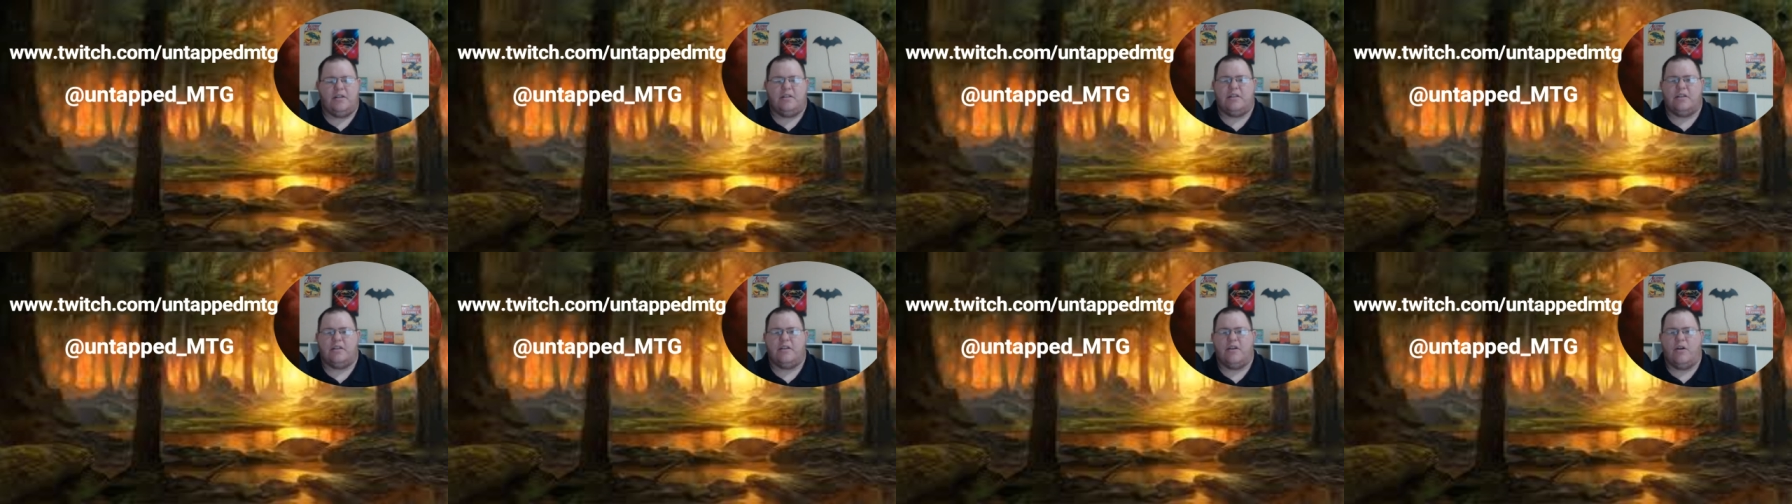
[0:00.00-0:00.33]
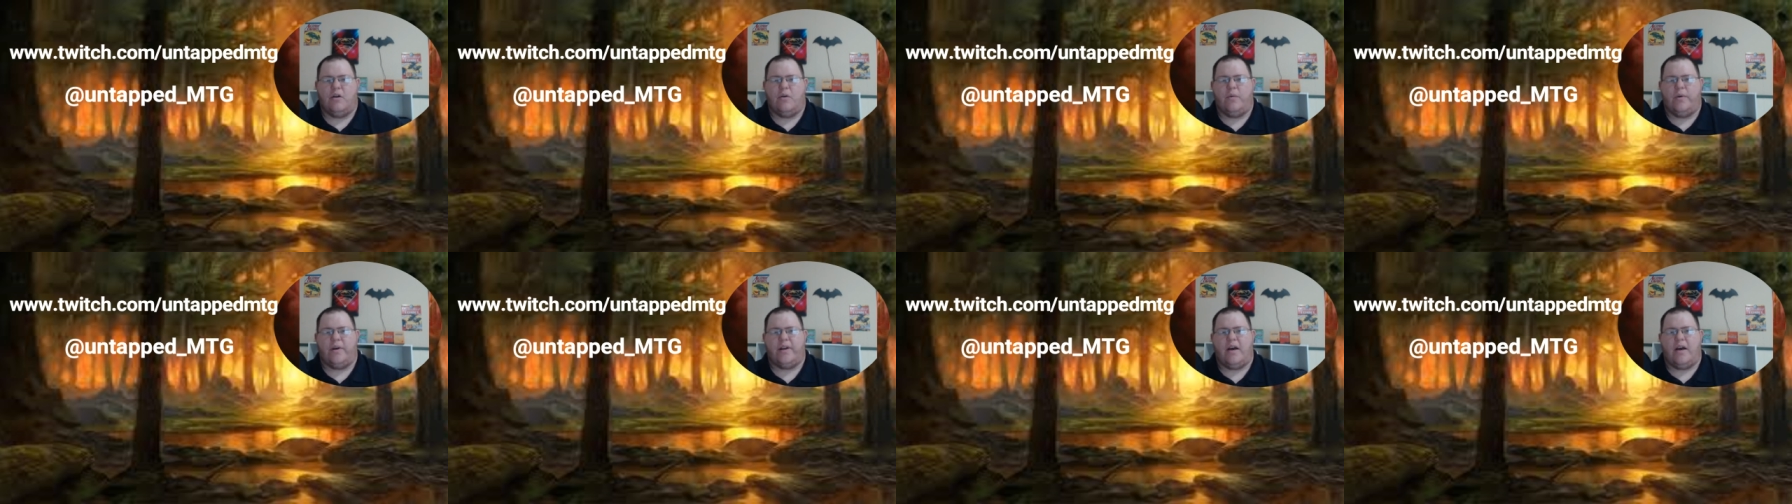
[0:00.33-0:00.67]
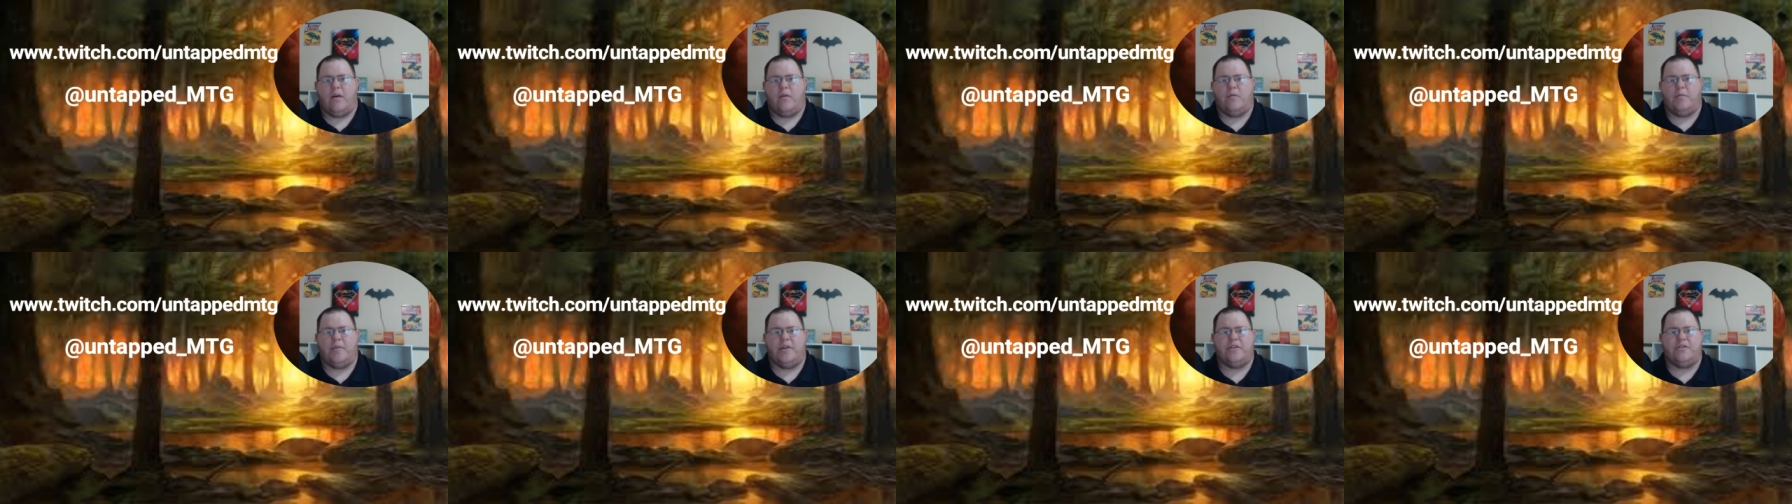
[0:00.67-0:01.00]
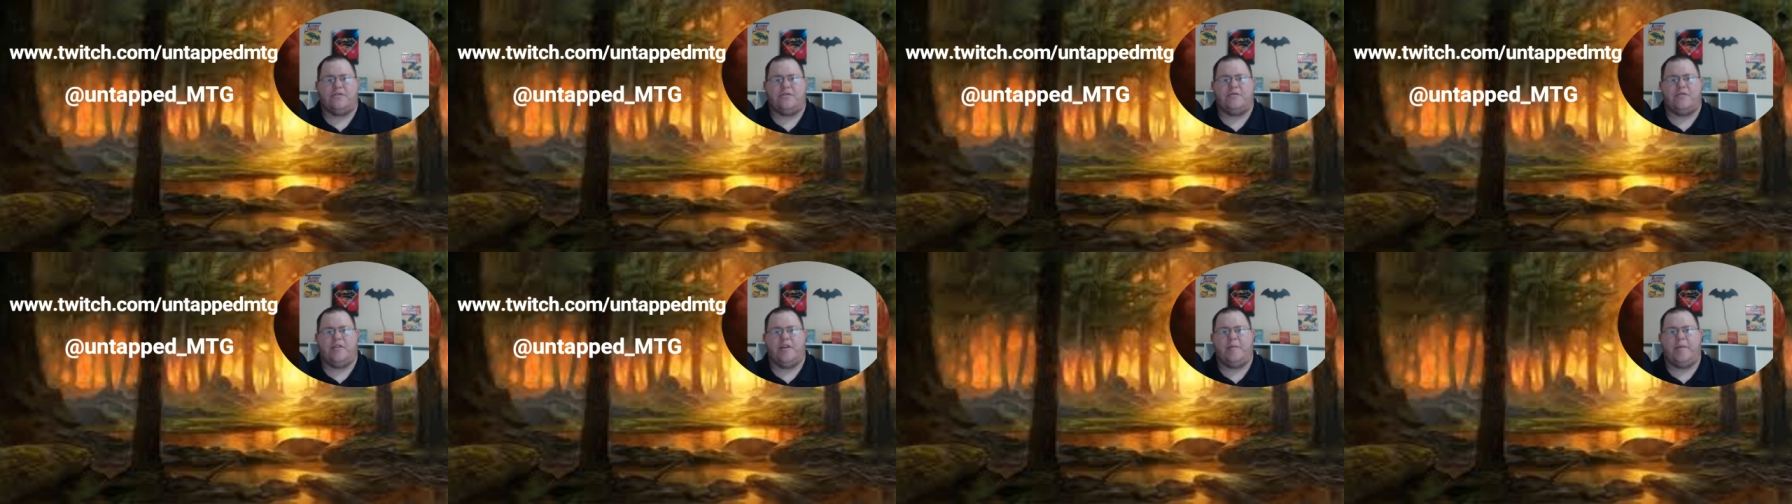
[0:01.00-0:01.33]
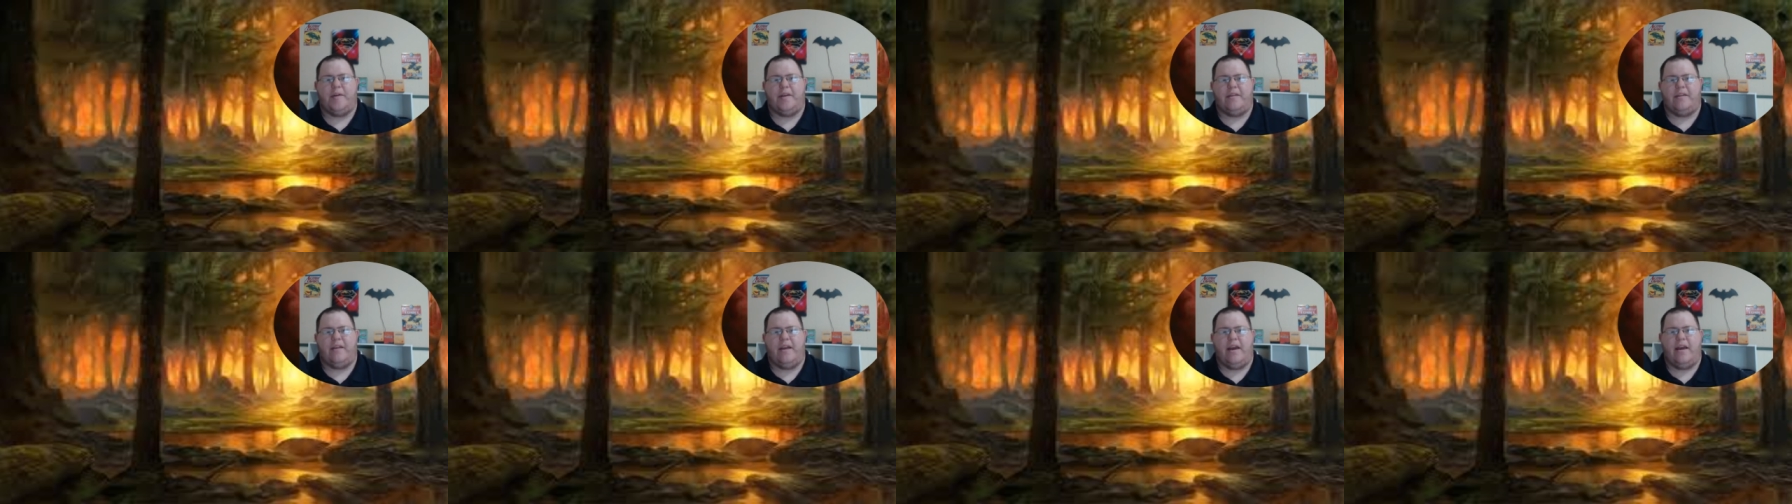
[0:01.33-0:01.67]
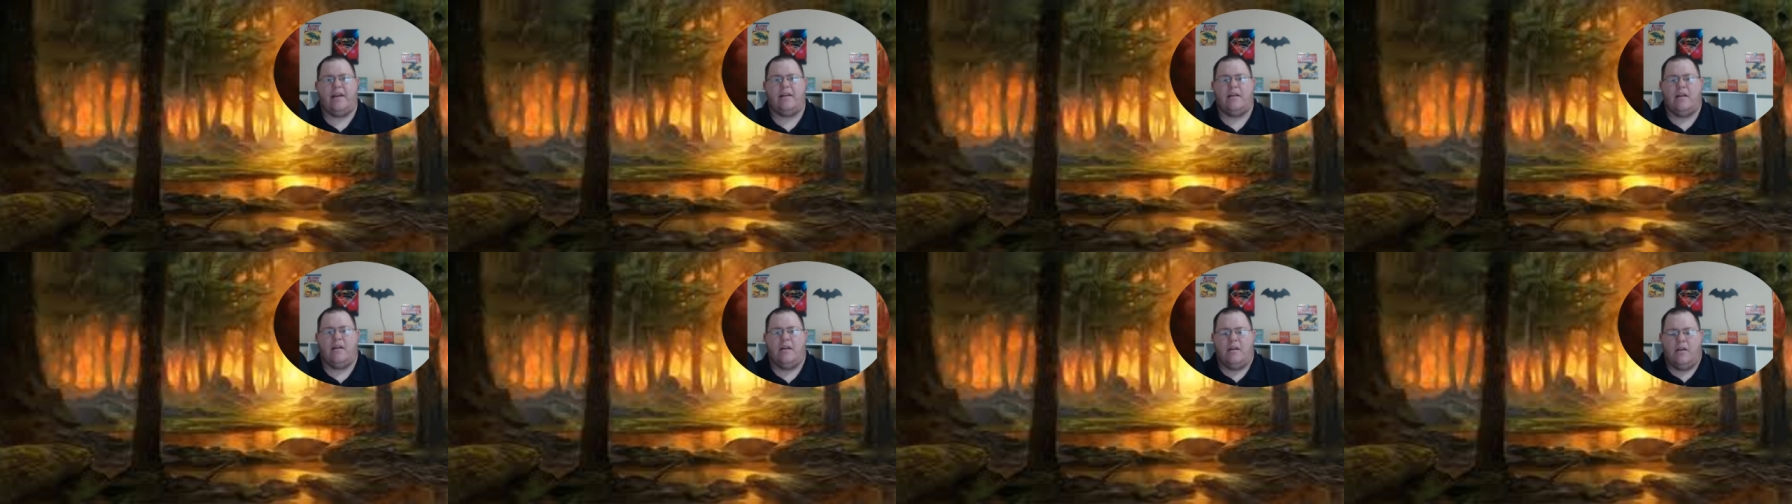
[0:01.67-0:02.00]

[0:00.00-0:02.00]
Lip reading: to know when I will be streaming that.